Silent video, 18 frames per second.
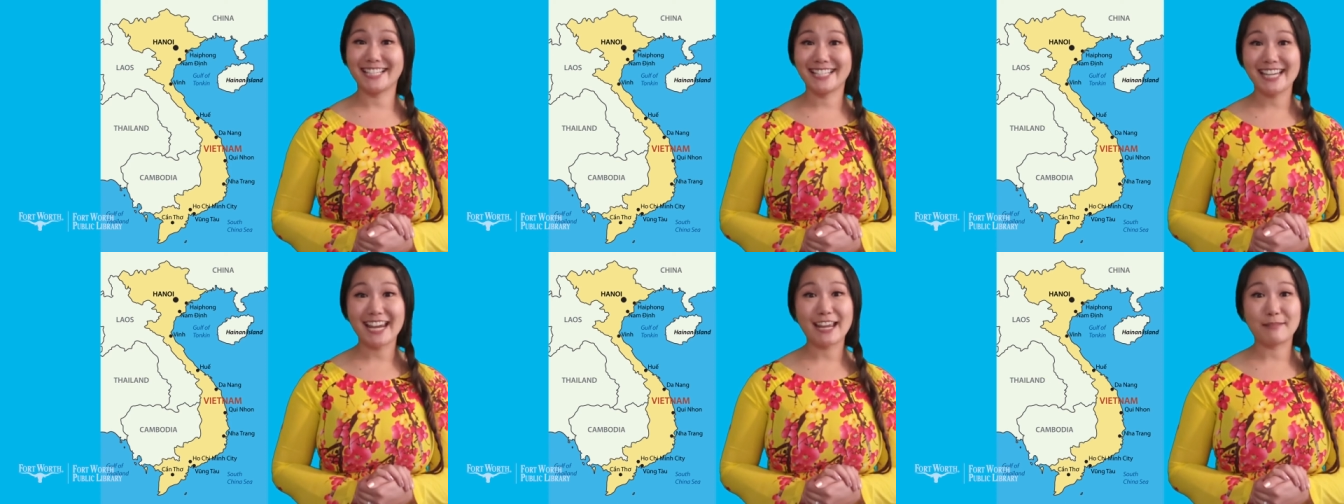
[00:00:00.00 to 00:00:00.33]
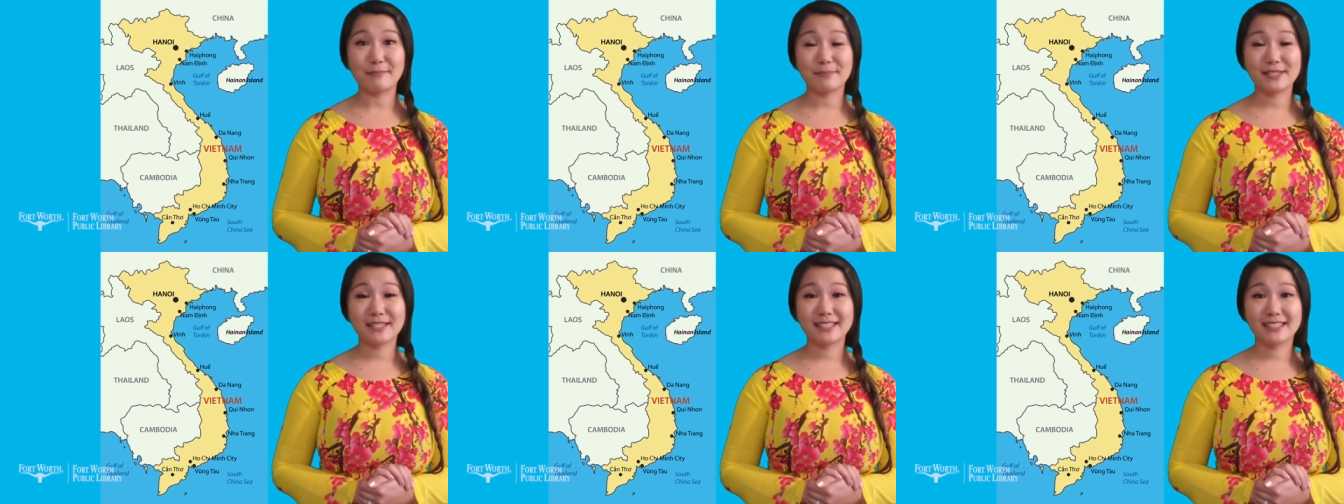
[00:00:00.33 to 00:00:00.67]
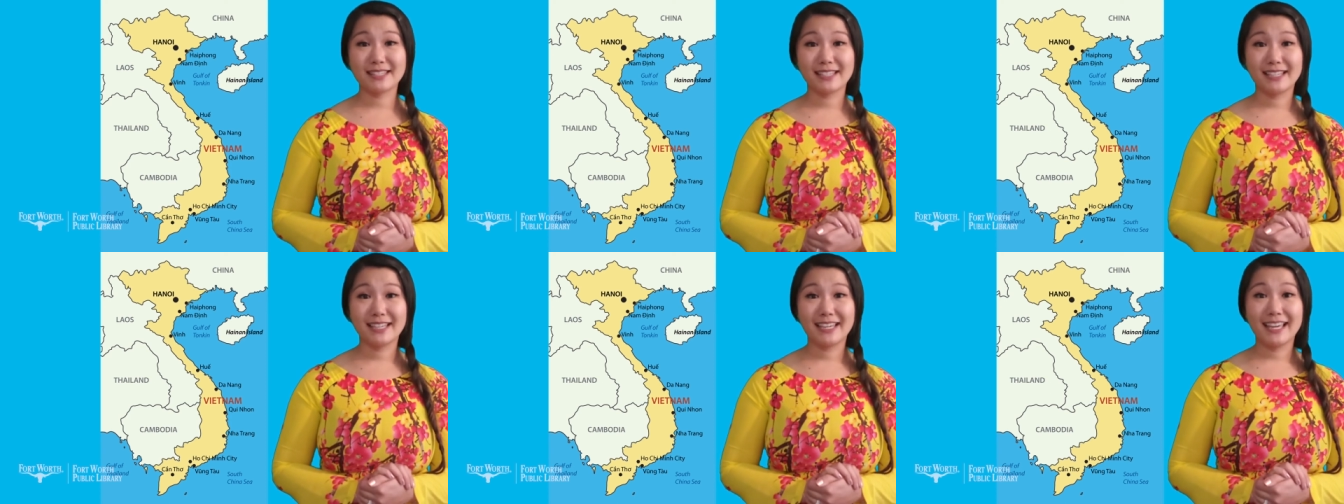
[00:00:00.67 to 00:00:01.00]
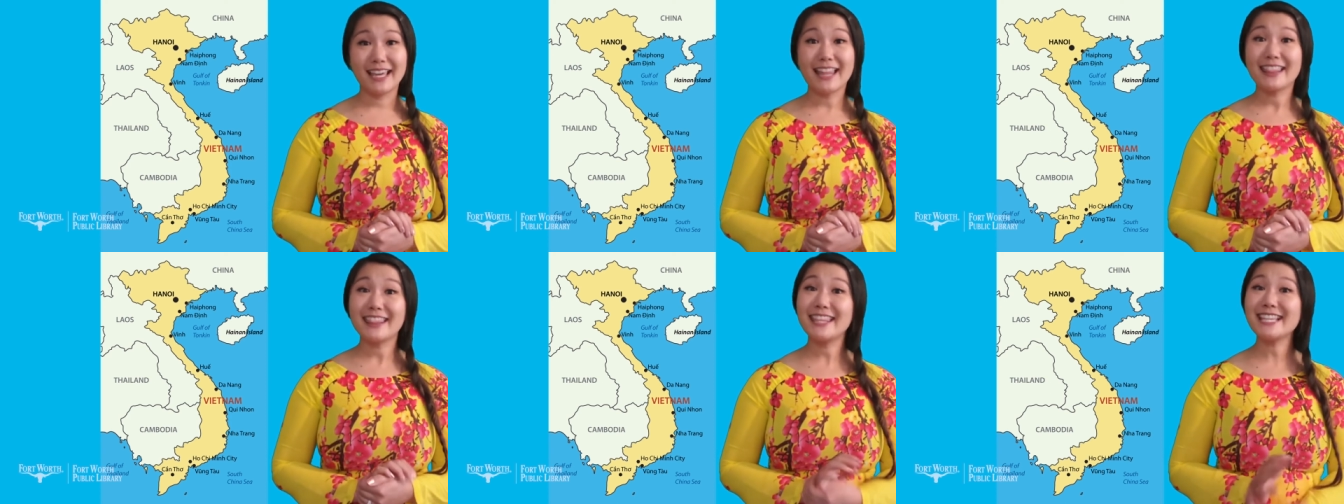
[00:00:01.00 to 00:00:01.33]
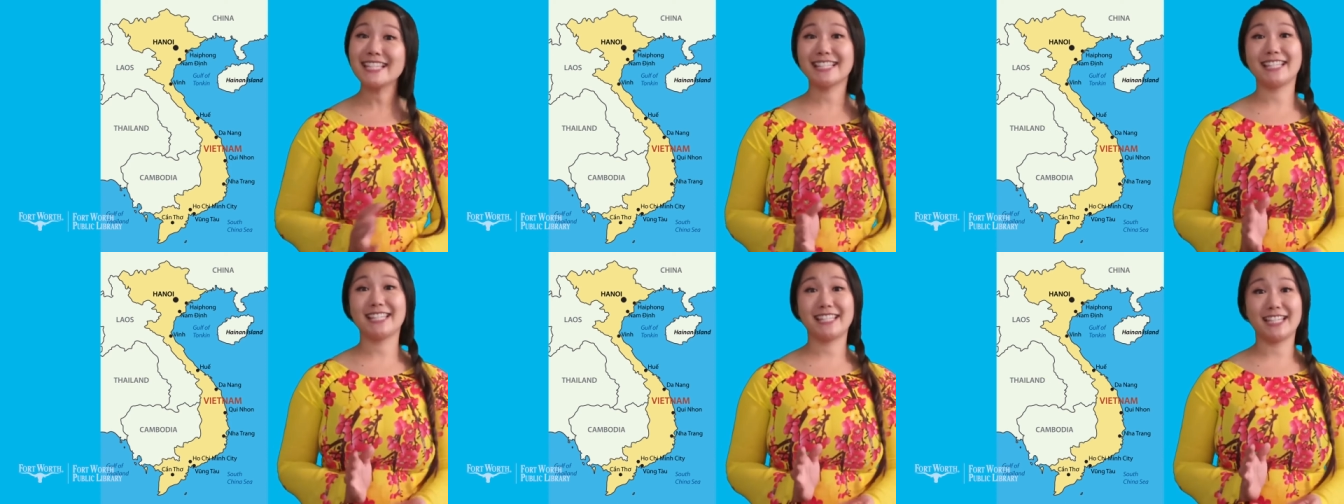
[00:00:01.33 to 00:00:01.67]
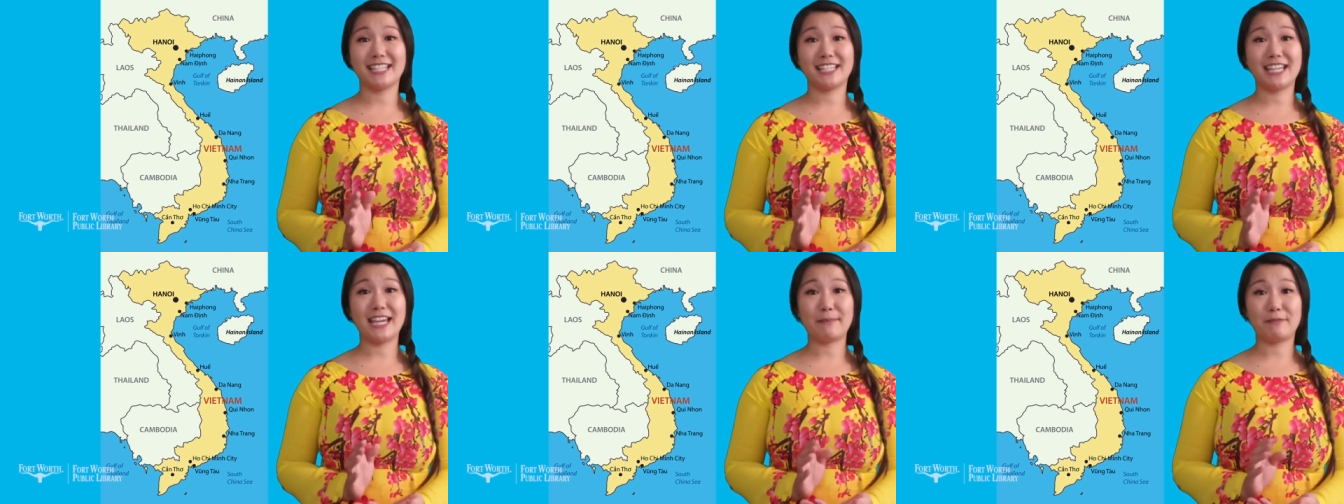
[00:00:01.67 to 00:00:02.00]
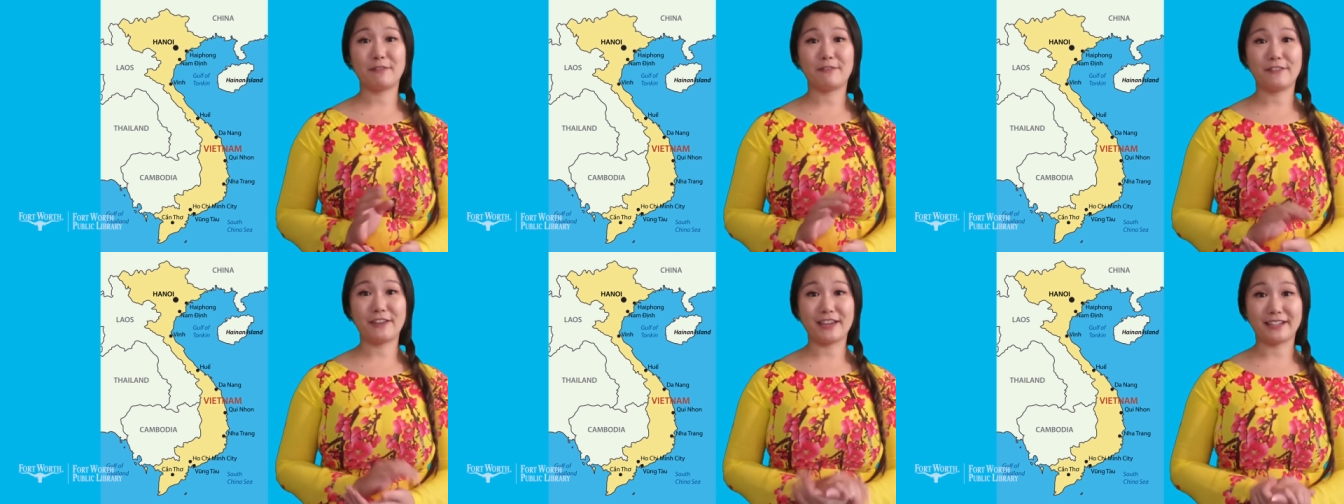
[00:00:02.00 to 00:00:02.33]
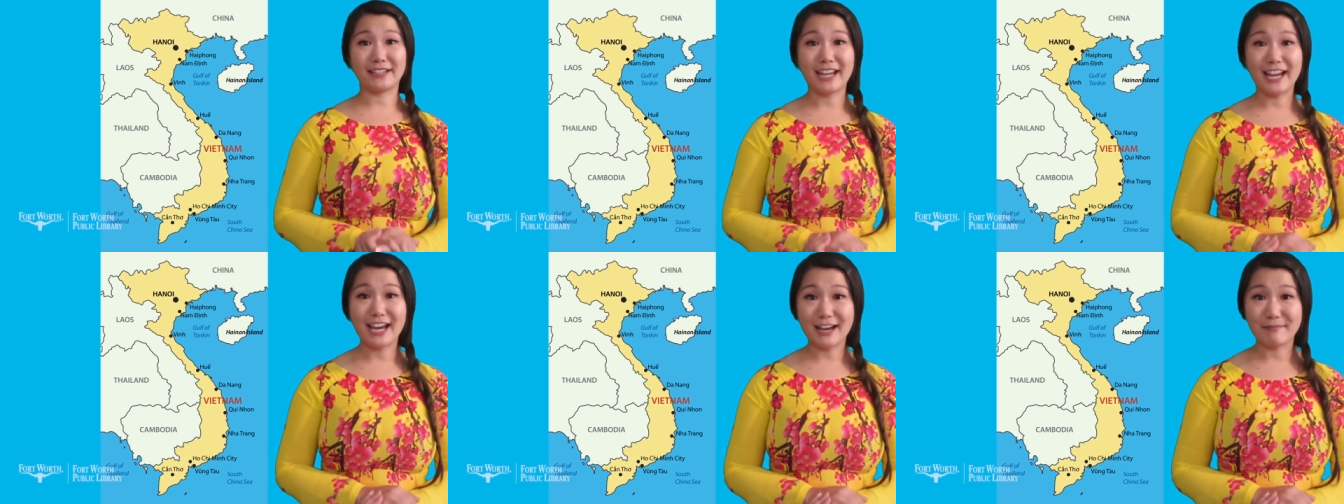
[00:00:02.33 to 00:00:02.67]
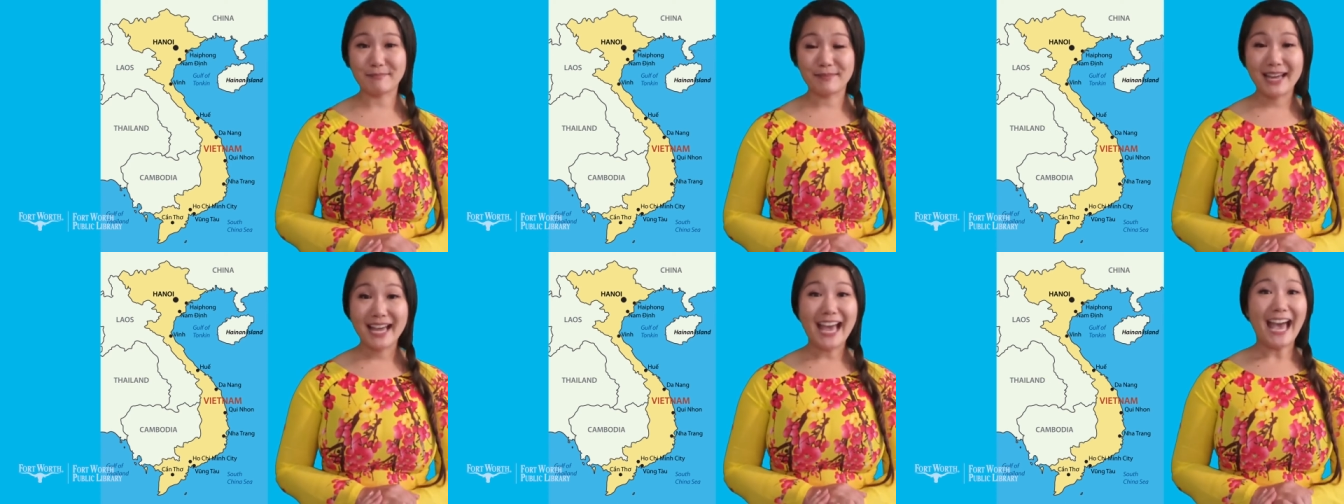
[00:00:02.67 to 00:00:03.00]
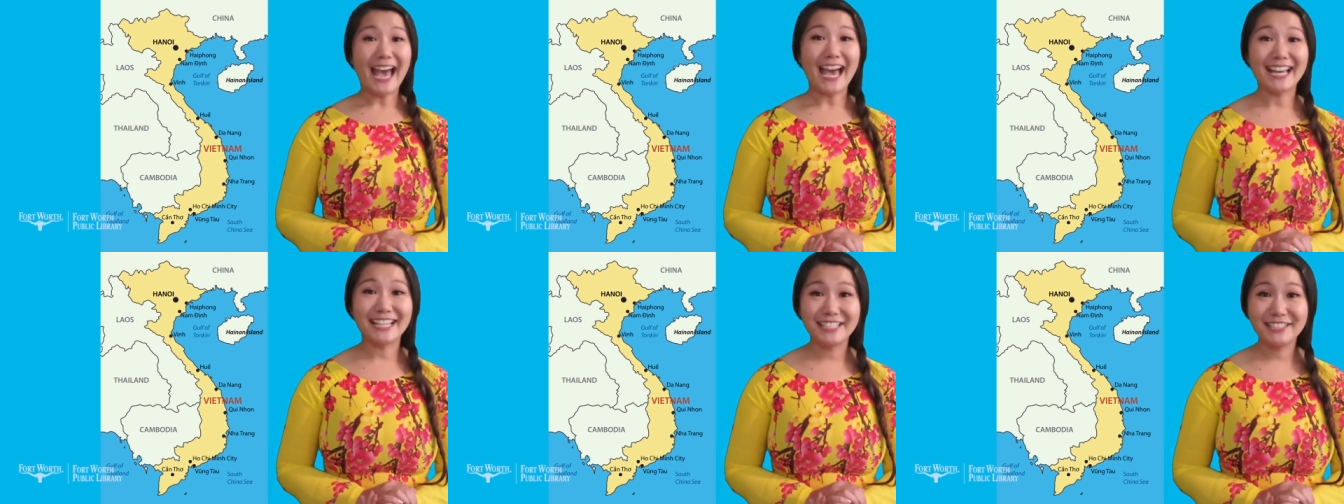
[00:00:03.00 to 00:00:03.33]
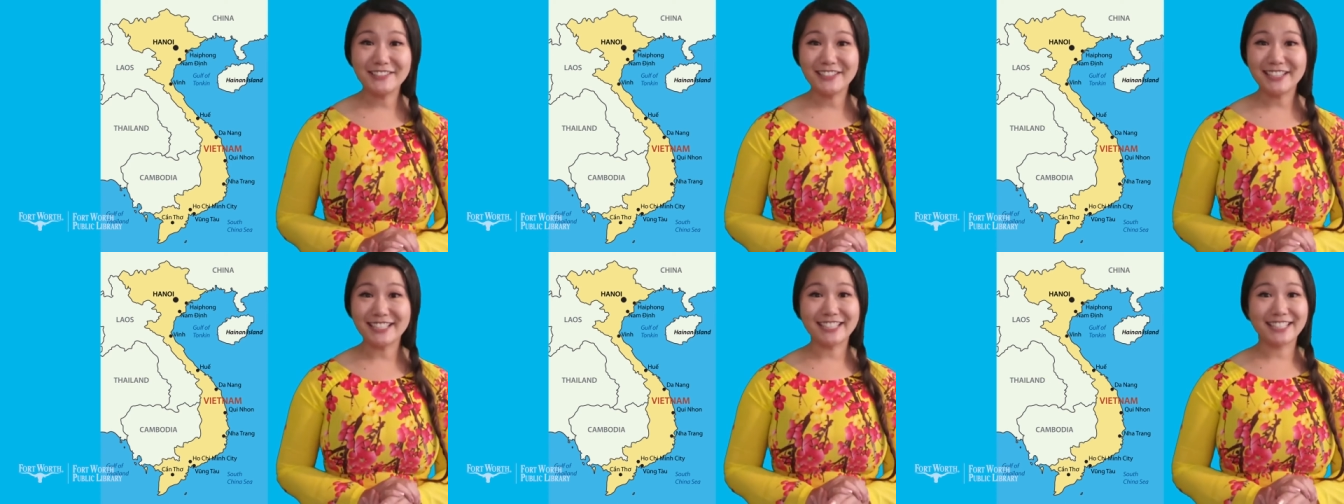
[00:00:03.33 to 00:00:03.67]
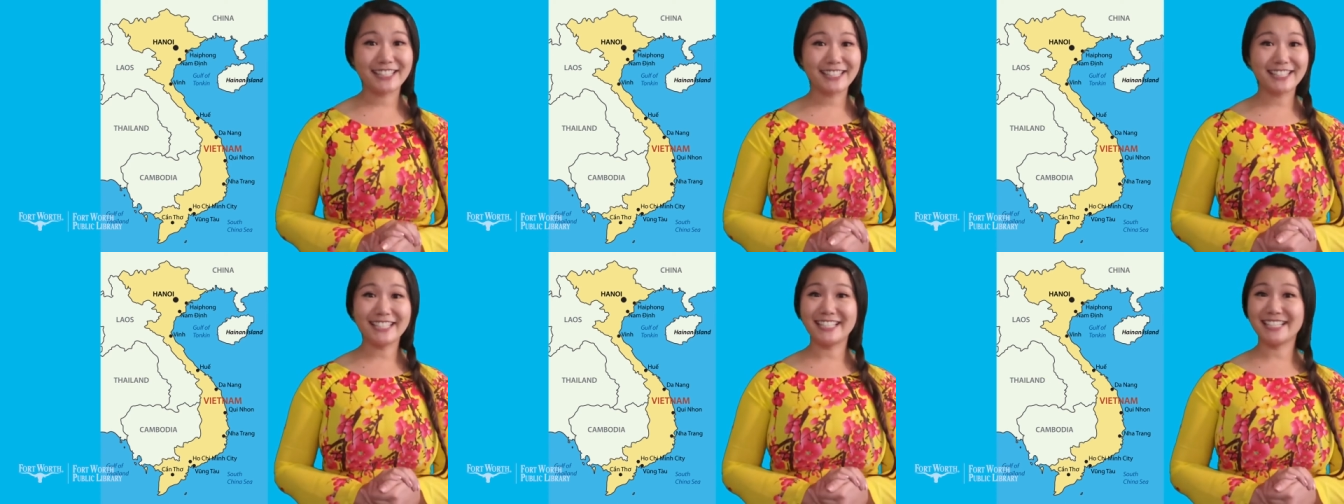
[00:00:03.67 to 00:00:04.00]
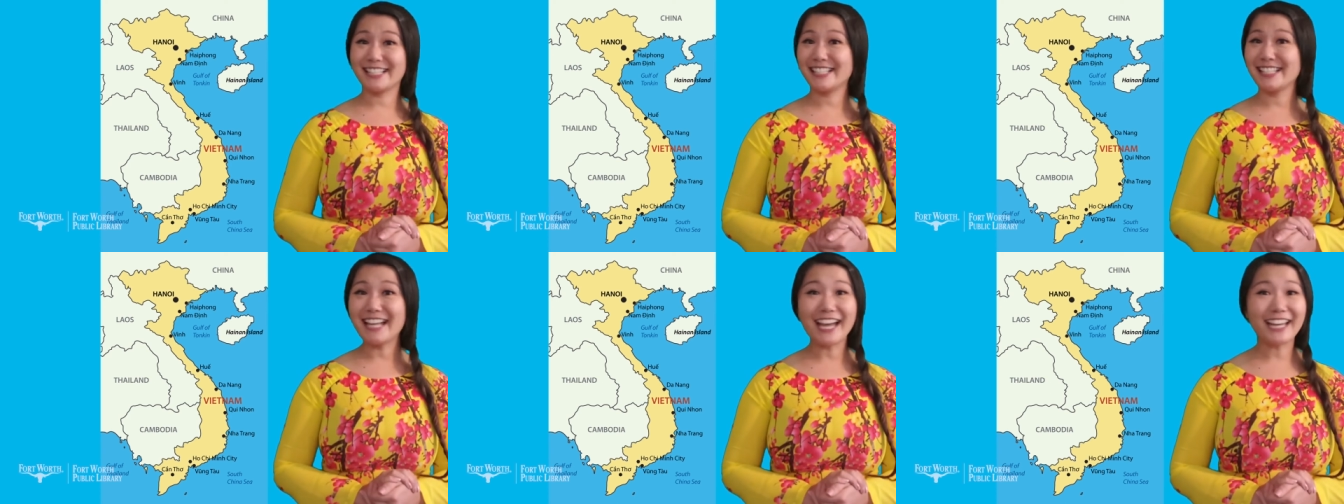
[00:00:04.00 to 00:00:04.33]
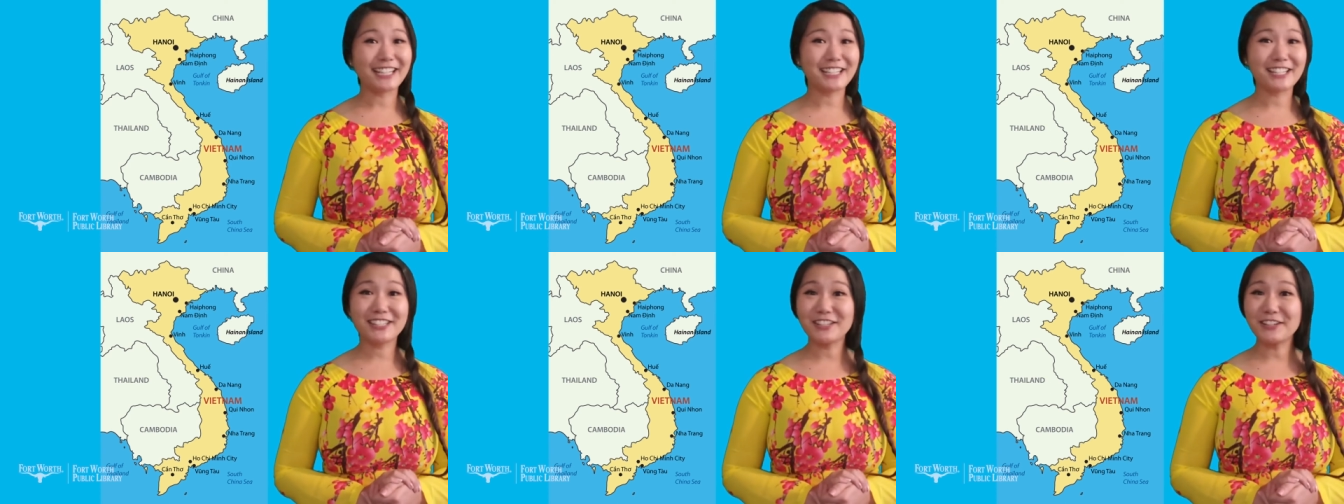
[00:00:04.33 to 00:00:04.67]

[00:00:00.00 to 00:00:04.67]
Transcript: and shapes. This is the shape of Vietnam. As you can see, it's not a